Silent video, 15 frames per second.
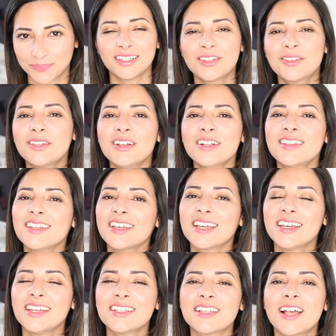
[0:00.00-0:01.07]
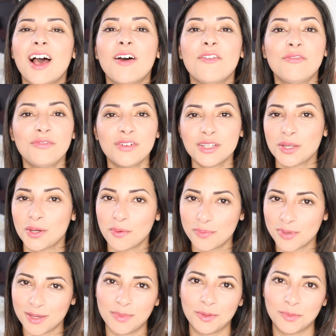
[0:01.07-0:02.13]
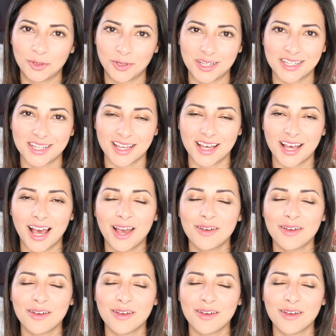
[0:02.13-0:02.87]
The third thing is a video baby monitor.